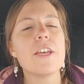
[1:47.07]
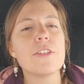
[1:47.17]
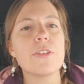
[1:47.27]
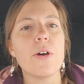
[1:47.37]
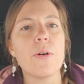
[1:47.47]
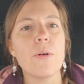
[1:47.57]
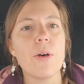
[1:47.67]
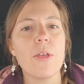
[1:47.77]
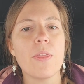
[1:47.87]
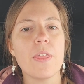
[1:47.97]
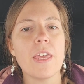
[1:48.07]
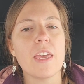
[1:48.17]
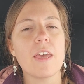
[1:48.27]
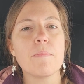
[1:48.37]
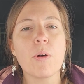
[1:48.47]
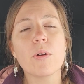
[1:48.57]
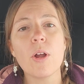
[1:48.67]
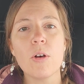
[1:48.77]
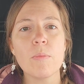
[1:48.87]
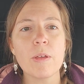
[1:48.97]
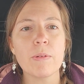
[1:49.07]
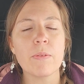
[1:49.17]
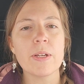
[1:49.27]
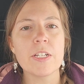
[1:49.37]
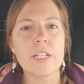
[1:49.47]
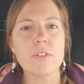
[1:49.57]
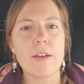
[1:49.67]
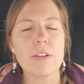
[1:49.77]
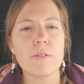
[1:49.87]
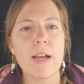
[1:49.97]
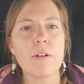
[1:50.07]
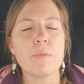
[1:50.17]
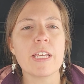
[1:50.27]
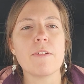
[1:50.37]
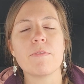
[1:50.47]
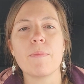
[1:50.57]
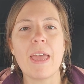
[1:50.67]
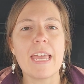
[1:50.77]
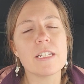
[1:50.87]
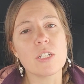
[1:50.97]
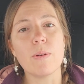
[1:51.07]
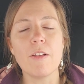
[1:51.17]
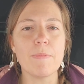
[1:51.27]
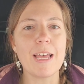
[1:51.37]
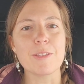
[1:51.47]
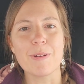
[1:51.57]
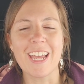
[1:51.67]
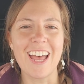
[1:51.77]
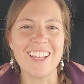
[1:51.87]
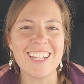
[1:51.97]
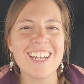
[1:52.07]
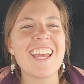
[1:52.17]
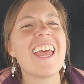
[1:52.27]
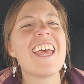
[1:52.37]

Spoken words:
So the motorhome that we were originally driving around would get from 8 to 12 miles per gallon.